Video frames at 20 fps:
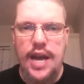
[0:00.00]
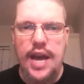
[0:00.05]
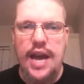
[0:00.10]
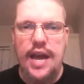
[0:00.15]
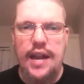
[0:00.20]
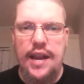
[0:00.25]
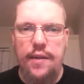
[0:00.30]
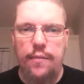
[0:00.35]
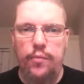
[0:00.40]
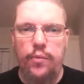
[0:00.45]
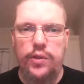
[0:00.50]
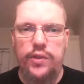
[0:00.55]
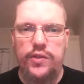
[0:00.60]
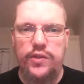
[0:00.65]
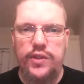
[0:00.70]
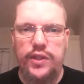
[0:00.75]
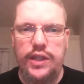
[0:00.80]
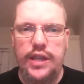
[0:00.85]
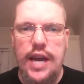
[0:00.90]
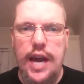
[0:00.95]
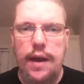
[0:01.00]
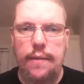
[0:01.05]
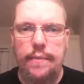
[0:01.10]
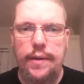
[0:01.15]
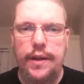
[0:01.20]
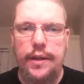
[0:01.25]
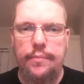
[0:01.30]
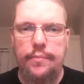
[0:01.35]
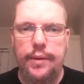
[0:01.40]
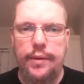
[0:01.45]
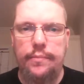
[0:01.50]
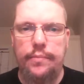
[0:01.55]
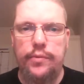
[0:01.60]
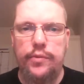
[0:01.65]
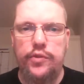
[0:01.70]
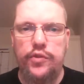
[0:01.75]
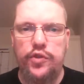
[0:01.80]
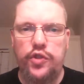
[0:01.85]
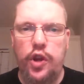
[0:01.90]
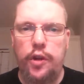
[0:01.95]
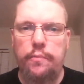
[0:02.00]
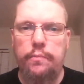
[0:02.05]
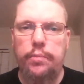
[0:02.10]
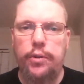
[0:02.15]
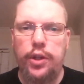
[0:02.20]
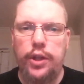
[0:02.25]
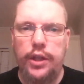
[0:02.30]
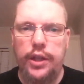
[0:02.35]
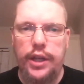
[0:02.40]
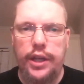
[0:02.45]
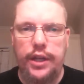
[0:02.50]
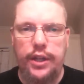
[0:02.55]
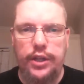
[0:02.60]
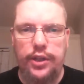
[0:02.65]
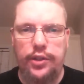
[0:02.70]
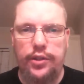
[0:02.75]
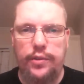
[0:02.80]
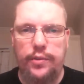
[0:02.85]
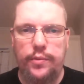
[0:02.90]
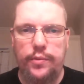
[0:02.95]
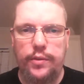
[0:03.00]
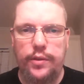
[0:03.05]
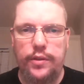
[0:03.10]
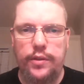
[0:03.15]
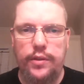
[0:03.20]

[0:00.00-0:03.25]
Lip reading: And then we'll see how many people start bullying you,